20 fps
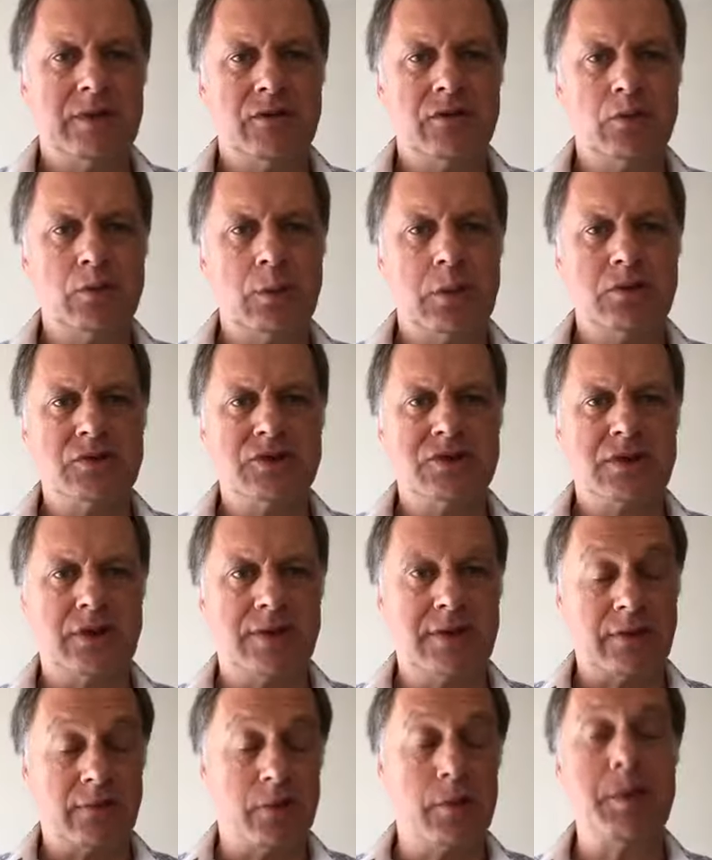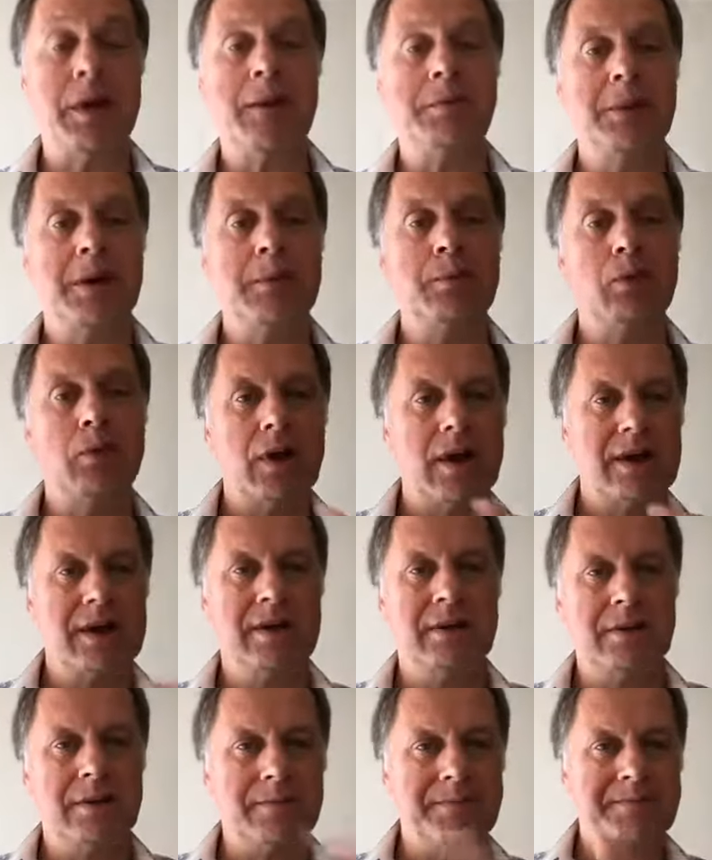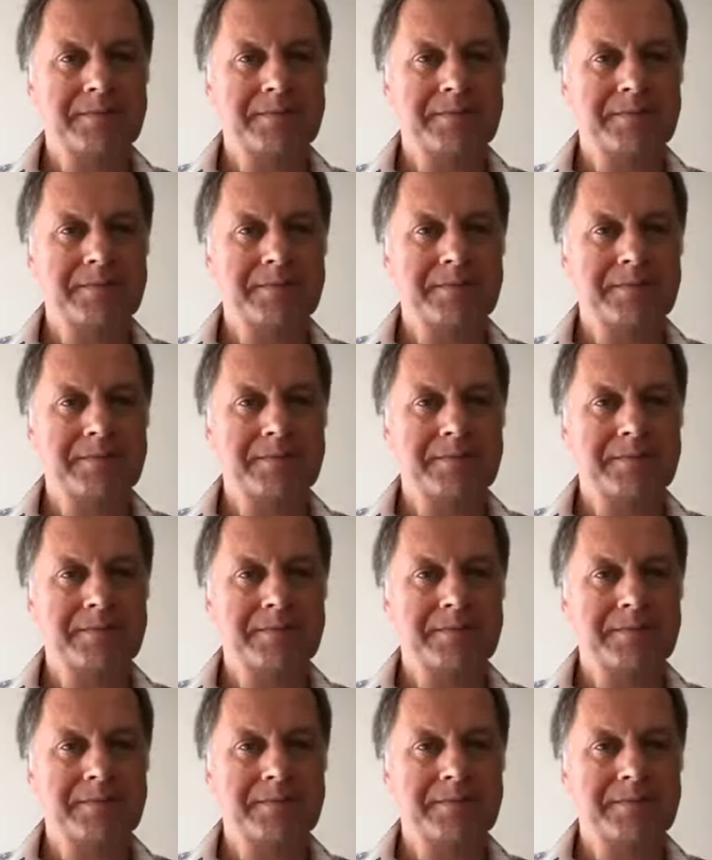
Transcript: almost, I think for many people, like a